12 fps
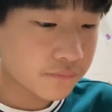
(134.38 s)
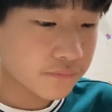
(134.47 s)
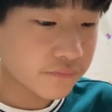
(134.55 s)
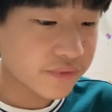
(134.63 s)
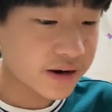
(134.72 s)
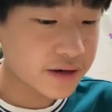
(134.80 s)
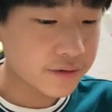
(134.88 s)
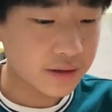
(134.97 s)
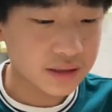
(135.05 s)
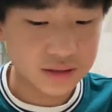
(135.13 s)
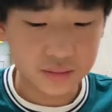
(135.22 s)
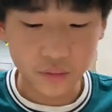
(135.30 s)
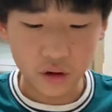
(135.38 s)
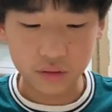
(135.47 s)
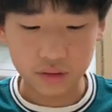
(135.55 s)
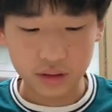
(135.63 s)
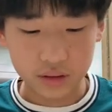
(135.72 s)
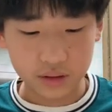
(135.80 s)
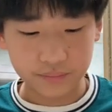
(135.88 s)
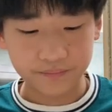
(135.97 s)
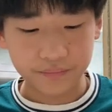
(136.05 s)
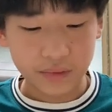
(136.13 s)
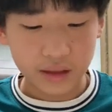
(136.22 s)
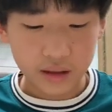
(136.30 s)
fire and smoke.
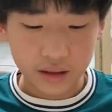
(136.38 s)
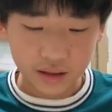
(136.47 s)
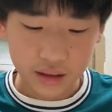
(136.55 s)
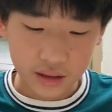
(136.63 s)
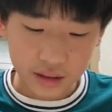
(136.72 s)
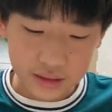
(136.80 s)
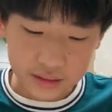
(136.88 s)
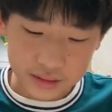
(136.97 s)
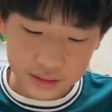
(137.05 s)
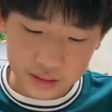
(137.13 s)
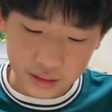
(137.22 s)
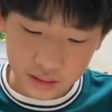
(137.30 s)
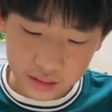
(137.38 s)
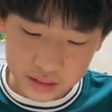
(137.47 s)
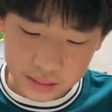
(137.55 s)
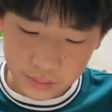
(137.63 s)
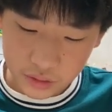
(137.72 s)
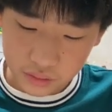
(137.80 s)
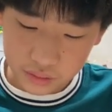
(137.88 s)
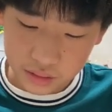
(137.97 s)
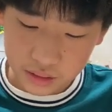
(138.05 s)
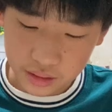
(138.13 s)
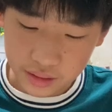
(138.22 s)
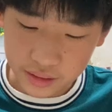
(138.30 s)
As the smoke
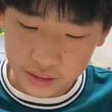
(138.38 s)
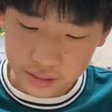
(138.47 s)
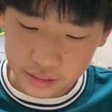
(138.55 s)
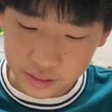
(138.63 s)
cleared,